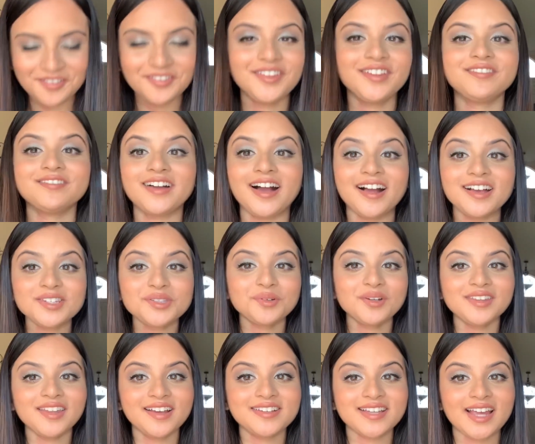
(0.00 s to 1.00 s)
the last 3
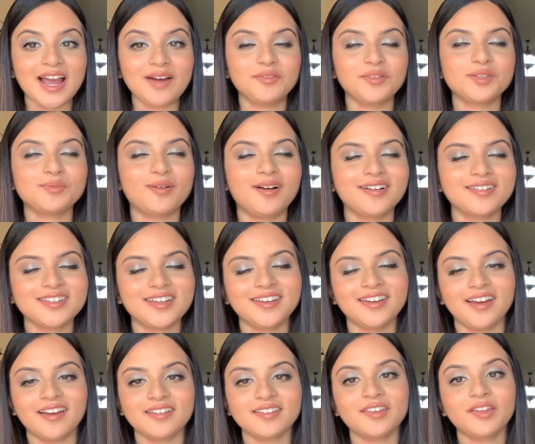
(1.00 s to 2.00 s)
things I have in this box, and
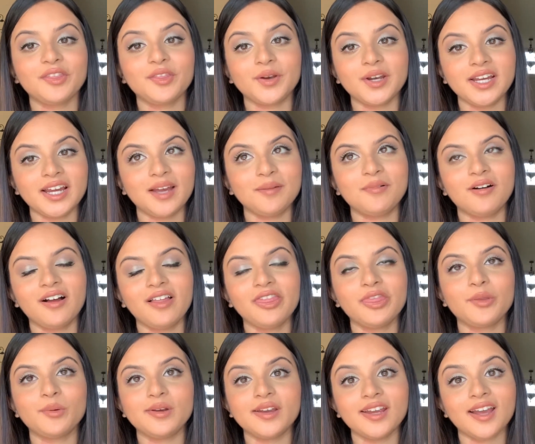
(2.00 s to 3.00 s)
yes, I bought
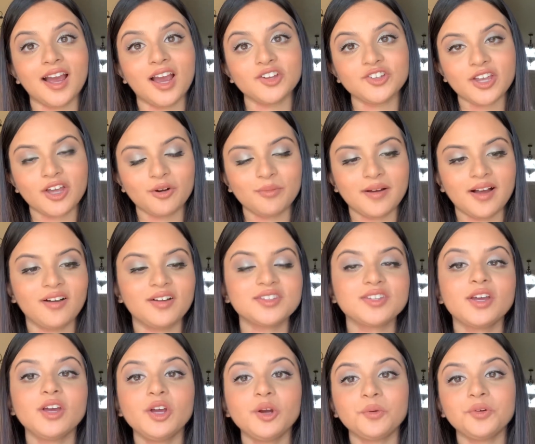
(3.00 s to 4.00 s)
3 eyeshadow palettes,
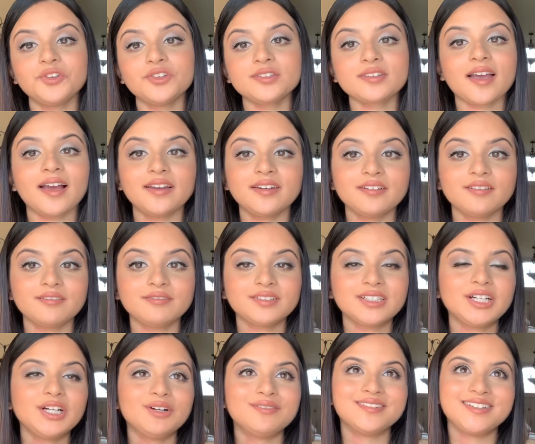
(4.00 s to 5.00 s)
which is kind of
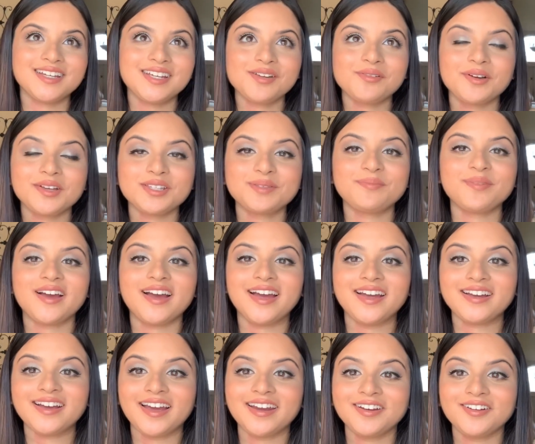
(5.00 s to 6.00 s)
ridiculous, but I
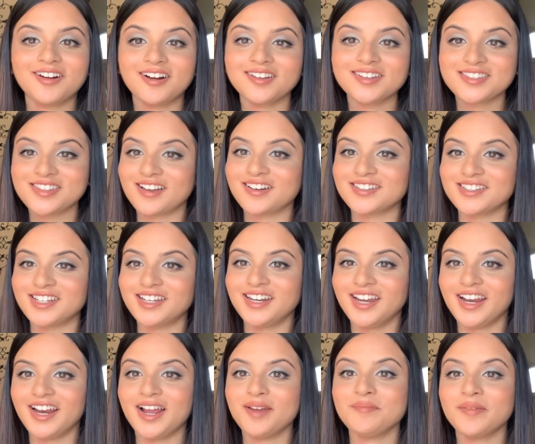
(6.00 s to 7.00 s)
kind of got sucked in,
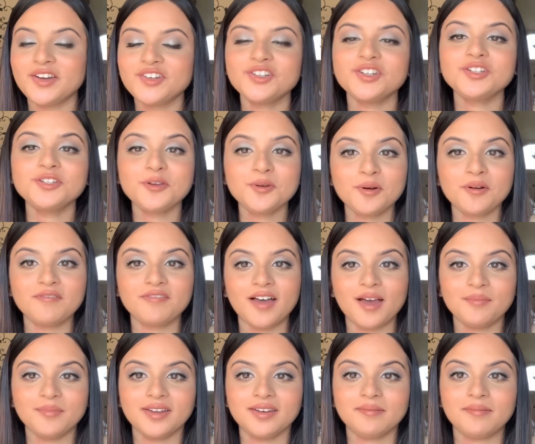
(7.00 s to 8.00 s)
and I mentioned 2 of
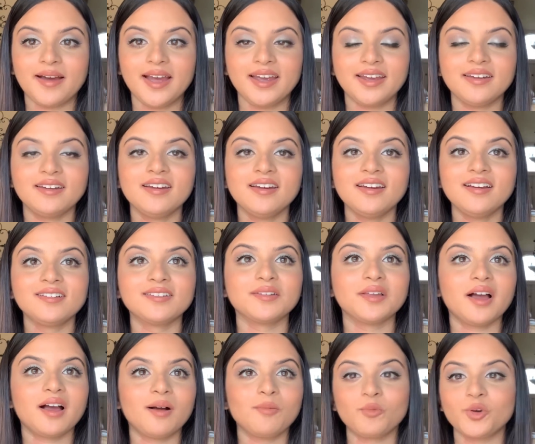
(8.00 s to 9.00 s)
them in my
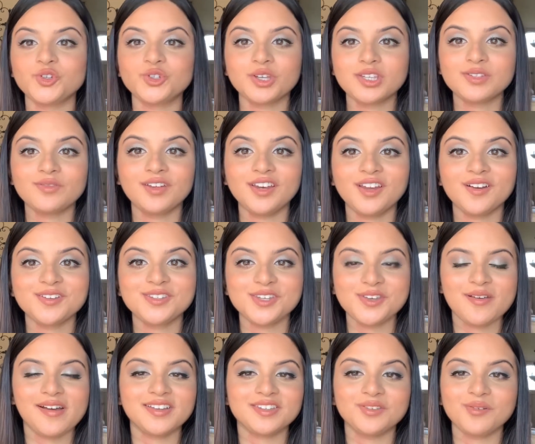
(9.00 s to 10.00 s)
wish list video, so you
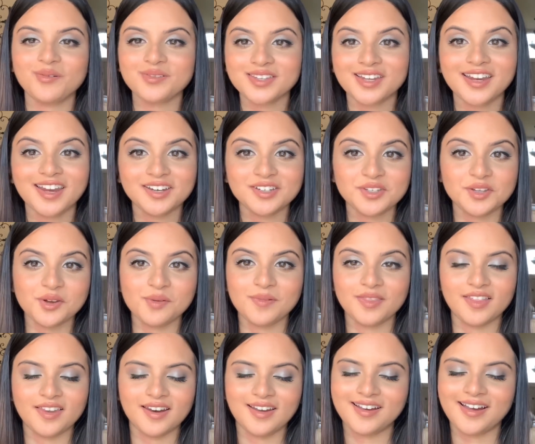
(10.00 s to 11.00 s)
guys knew I was gonna get 2, but
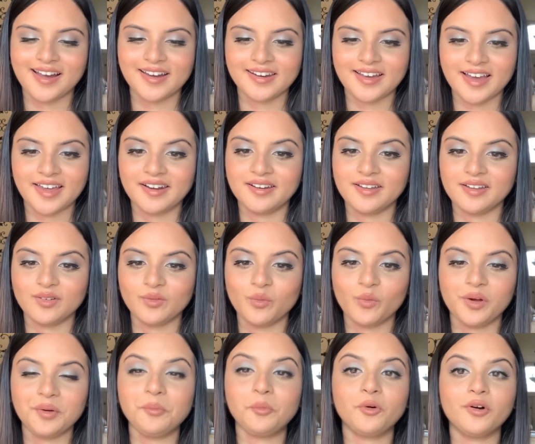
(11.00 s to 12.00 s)
then I kind of added in
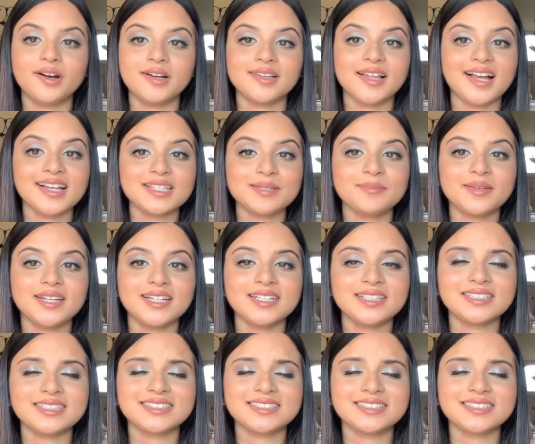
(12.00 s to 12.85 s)
1 more last minute.